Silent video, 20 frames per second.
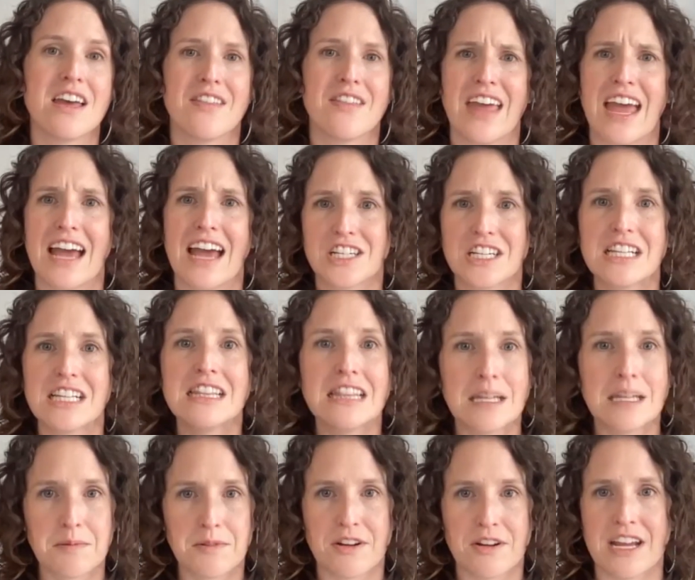they actually
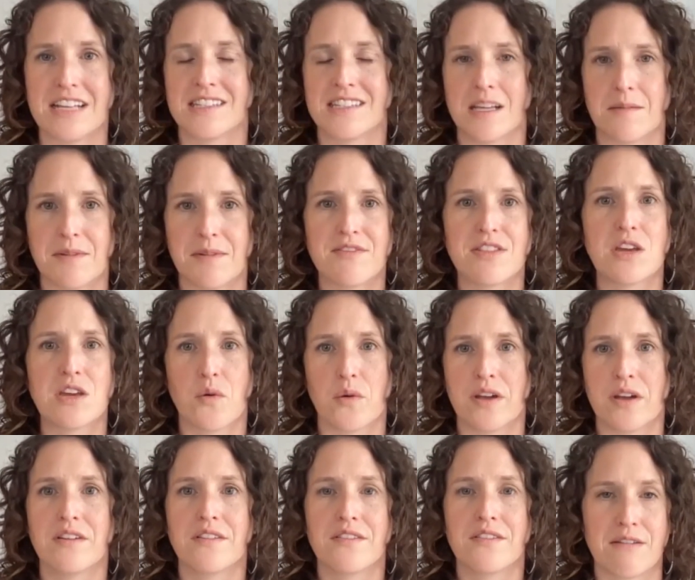liberate some of the
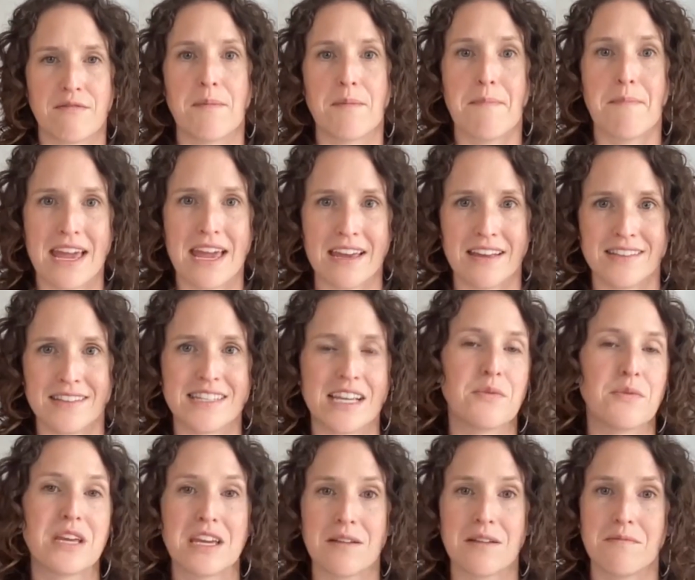oil that remains and
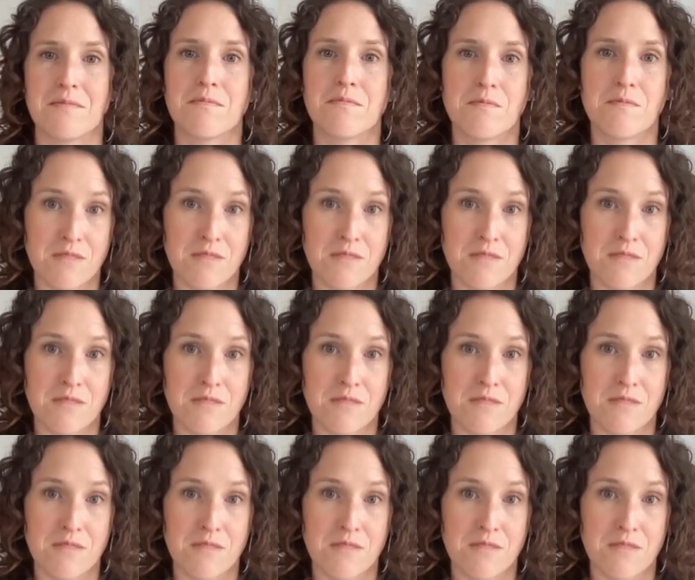we can